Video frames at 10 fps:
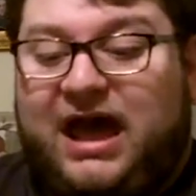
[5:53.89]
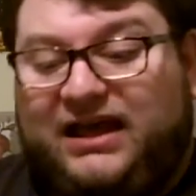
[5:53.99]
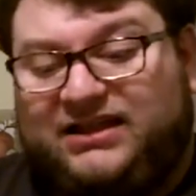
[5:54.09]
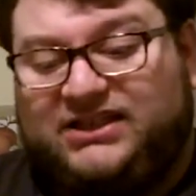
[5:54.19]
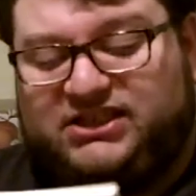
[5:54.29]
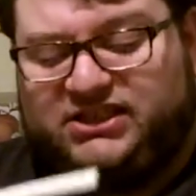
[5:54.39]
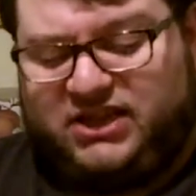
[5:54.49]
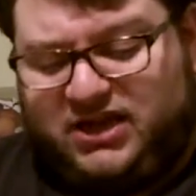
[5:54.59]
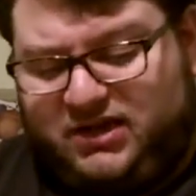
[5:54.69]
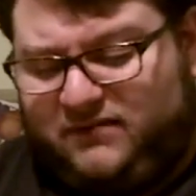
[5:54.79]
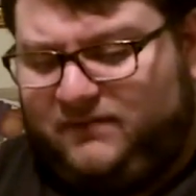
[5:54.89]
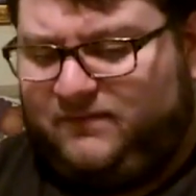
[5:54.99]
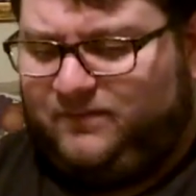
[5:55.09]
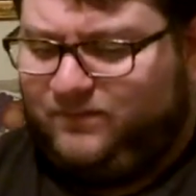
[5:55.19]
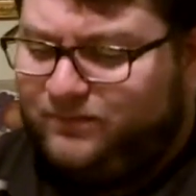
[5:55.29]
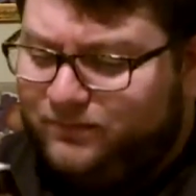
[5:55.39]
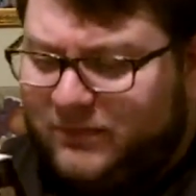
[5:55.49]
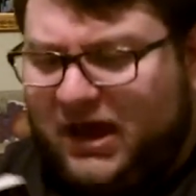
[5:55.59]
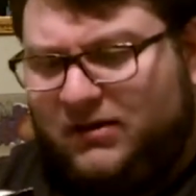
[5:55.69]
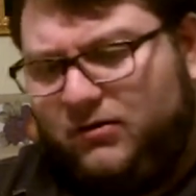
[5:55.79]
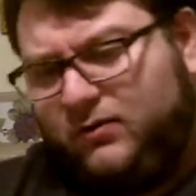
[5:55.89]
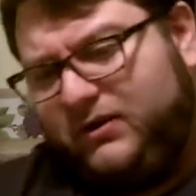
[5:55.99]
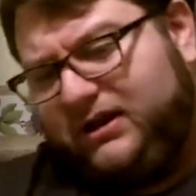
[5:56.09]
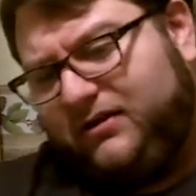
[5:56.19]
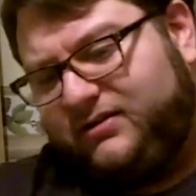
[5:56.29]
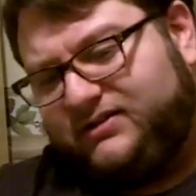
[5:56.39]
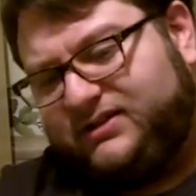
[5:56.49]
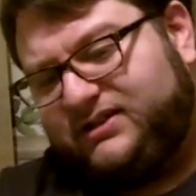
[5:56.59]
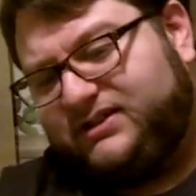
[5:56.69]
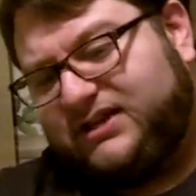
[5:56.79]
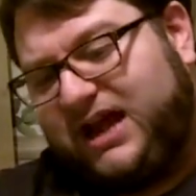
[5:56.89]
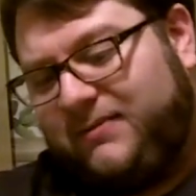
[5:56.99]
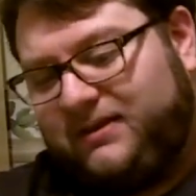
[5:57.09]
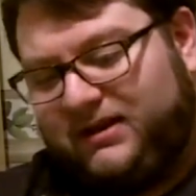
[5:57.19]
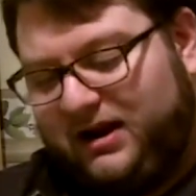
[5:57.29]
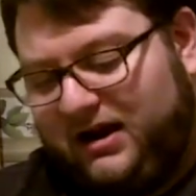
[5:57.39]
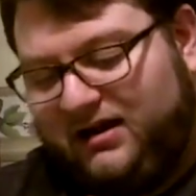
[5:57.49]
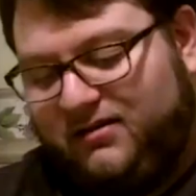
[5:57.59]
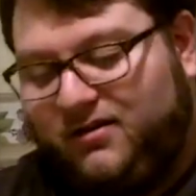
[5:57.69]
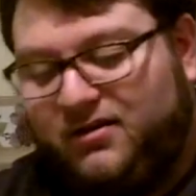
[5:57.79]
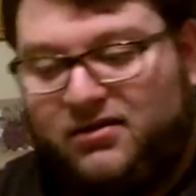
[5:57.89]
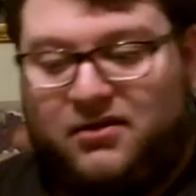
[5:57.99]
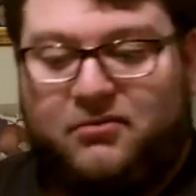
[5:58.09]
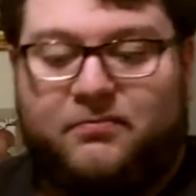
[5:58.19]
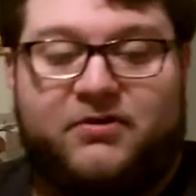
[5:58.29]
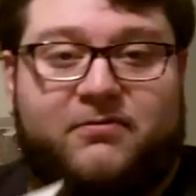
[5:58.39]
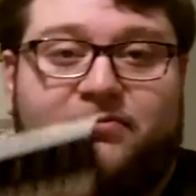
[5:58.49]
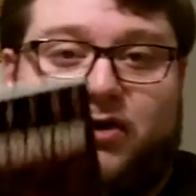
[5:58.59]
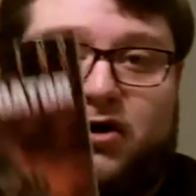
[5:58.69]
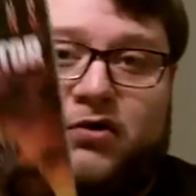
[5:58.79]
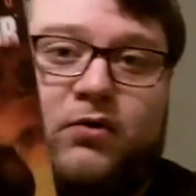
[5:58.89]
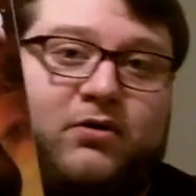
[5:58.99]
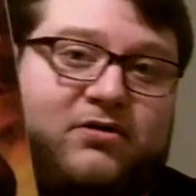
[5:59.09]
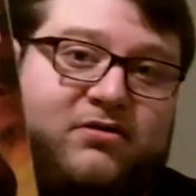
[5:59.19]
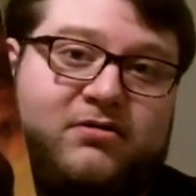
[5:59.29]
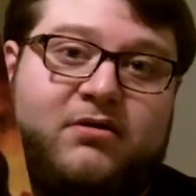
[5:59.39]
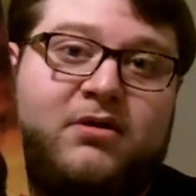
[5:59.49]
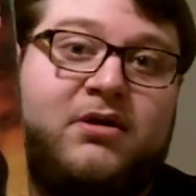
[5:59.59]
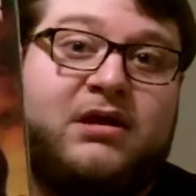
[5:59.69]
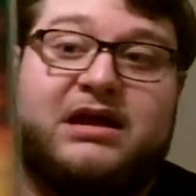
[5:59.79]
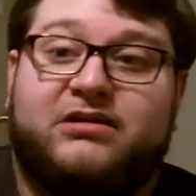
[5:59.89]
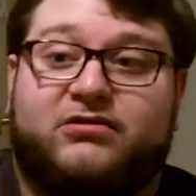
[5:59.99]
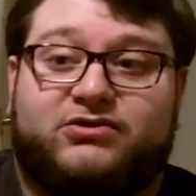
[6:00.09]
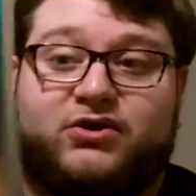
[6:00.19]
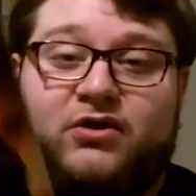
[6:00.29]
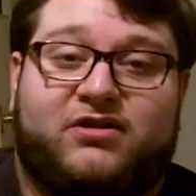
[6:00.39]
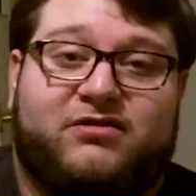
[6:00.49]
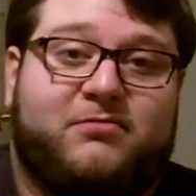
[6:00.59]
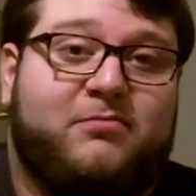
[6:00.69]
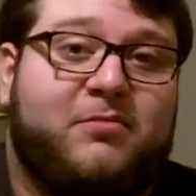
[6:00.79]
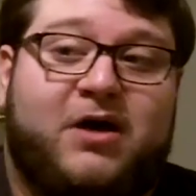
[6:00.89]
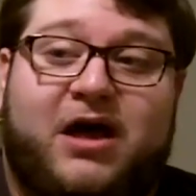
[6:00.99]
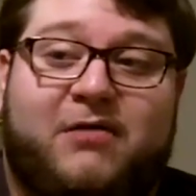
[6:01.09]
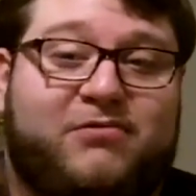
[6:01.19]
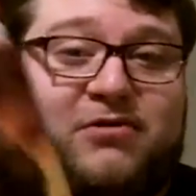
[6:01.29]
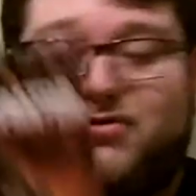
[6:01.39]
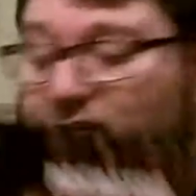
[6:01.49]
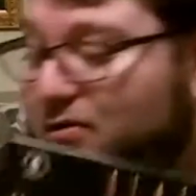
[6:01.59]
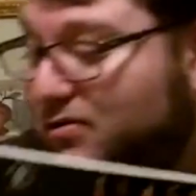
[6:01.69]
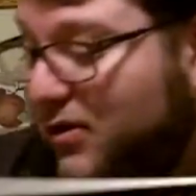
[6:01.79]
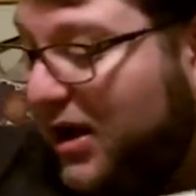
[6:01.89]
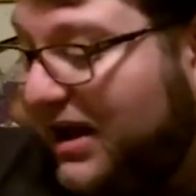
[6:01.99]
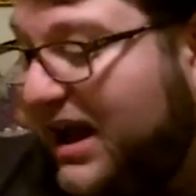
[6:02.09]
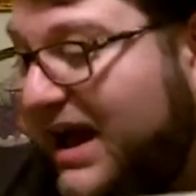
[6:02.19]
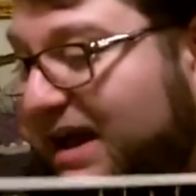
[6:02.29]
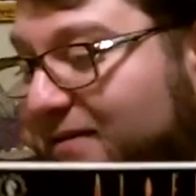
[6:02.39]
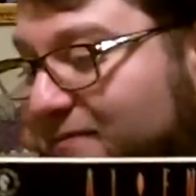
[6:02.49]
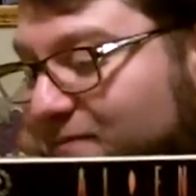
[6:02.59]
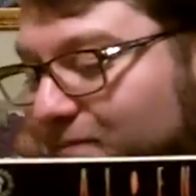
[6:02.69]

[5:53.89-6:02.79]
Like, this is, I don't know what year this is. This has got to be the 90s also. But it's from Dark Horse. It looks awesome. I'm so stoked. So, I got